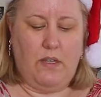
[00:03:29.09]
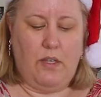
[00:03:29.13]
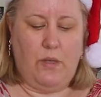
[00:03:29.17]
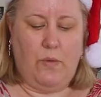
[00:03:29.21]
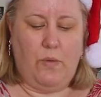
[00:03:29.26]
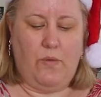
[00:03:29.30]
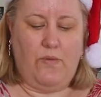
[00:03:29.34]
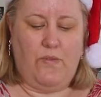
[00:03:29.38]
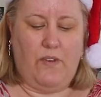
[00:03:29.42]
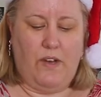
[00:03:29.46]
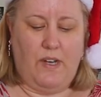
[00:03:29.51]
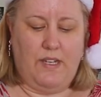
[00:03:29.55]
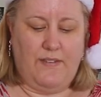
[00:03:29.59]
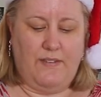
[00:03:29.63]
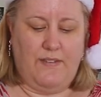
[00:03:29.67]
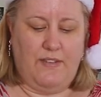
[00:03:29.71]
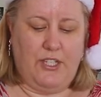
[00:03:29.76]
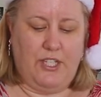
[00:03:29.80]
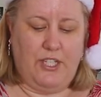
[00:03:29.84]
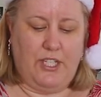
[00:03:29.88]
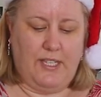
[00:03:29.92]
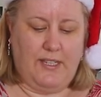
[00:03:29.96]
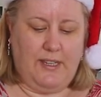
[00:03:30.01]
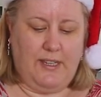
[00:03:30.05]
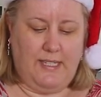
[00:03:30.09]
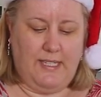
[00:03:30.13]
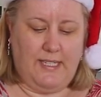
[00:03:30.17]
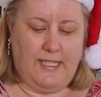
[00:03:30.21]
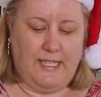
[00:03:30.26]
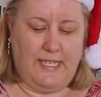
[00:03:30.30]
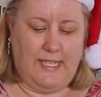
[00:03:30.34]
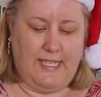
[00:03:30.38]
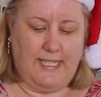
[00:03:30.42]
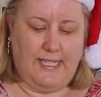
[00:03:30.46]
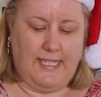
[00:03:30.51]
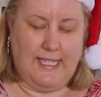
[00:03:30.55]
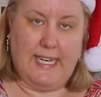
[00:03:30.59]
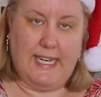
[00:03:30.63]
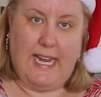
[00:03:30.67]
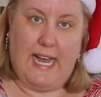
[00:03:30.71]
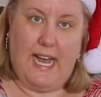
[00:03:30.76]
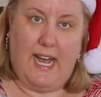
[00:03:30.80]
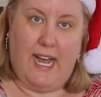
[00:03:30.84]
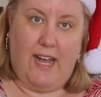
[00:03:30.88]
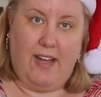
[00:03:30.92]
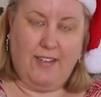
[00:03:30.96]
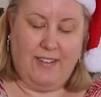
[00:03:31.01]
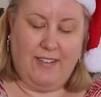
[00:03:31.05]
You'll find if you gently tease it
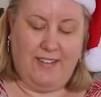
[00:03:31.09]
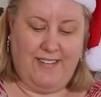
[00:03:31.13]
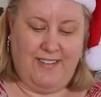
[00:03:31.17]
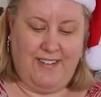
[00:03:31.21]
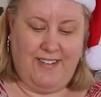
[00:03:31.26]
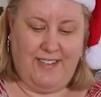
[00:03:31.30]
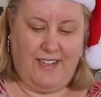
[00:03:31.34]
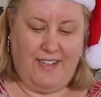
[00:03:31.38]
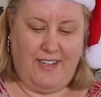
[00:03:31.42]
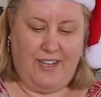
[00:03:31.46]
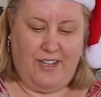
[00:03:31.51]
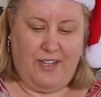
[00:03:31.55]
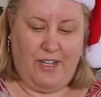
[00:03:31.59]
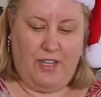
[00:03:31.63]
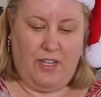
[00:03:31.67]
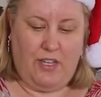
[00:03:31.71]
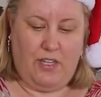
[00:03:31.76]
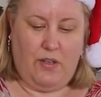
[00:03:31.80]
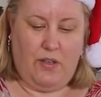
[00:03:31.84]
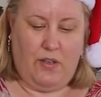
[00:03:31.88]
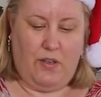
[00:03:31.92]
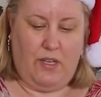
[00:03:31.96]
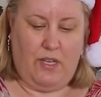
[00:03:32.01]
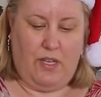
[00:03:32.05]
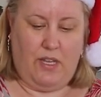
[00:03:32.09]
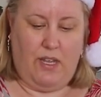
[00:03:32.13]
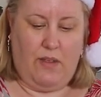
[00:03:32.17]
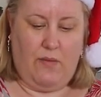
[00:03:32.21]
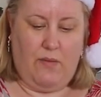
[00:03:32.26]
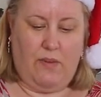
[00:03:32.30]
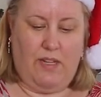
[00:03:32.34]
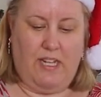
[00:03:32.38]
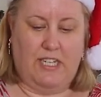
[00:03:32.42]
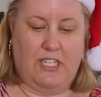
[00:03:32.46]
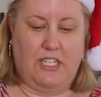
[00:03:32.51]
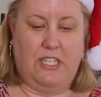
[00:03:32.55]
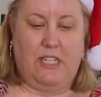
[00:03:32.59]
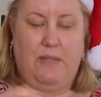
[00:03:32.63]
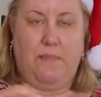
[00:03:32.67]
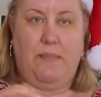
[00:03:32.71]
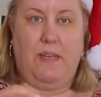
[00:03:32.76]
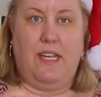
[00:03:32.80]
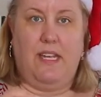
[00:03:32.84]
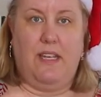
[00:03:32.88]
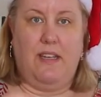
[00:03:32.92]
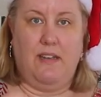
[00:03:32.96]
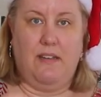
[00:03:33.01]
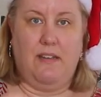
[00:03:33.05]
out, it will actually
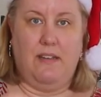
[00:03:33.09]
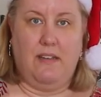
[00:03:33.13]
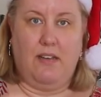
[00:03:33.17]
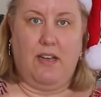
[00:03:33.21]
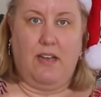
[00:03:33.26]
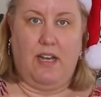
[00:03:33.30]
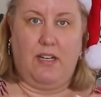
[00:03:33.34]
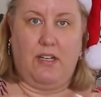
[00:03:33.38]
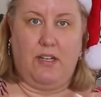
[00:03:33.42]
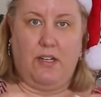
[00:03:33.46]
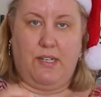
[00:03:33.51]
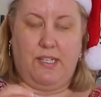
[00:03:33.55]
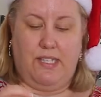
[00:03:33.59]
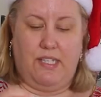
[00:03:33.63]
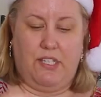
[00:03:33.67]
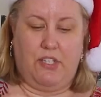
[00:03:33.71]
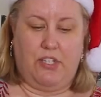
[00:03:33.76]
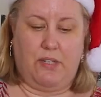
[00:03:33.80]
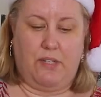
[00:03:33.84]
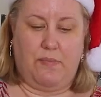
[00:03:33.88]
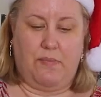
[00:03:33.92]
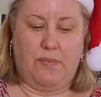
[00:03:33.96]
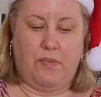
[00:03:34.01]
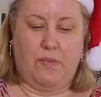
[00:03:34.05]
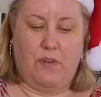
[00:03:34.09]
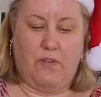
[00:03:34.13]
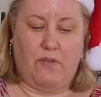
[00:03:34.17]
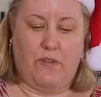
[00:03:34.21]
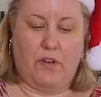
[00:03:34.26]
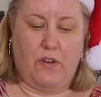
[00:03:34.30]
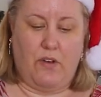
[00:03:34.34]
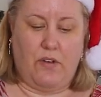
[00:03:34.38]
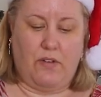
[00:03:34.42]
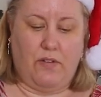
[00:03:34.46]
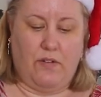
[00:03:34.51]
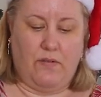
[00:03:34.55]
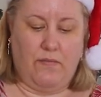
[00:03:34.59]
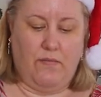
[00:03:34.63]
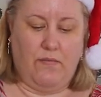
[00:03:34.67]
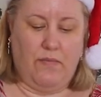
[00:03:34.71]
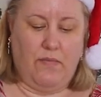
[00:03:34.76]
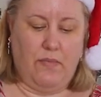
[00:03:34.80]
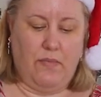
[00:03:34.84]
be a nice strip of cotton.